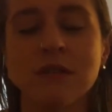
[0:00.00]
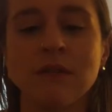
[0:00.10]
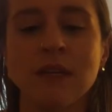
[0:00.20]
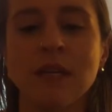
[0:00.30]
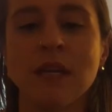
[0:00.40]

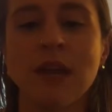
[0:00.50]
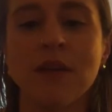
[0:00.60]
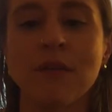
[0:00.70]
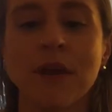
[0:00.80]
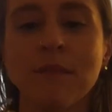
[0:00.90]
Oh, I didn't get
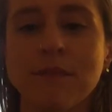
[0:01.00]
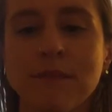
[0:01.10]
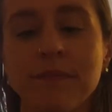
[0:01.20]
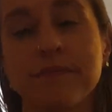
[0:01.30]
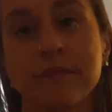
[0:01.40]
it right.
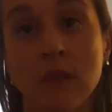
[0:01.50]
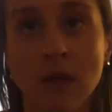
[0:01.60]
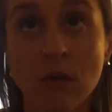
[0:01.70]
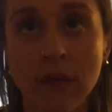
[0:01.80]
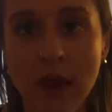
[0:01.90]

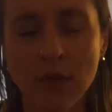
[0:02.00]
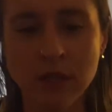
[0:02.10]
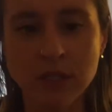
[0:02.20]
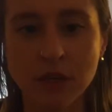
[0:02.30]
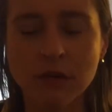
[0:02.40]
Or that way
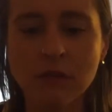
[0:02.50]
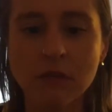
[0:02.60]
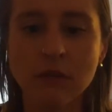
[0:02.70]
too.